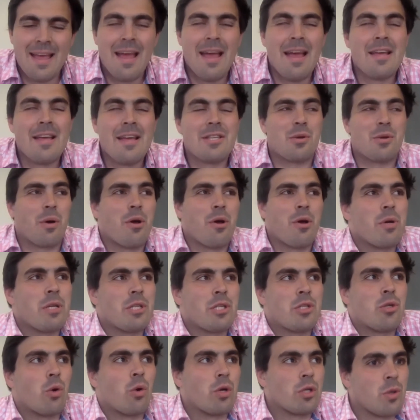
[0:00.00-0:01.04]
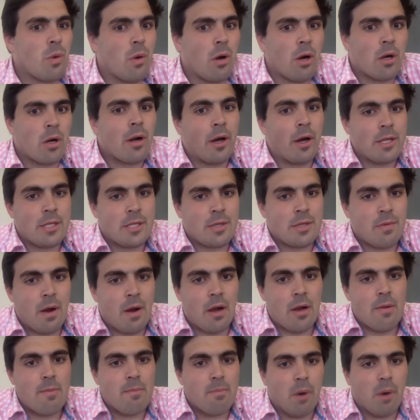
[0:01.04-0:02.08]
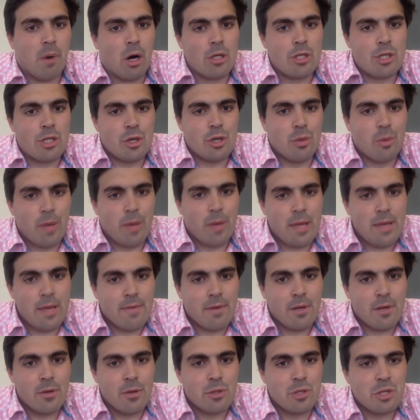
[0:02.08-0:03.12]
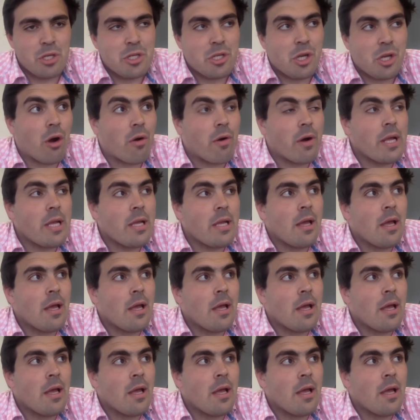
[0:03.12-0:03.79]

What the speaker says: So I always talk to our clients around a marginal evolution diary.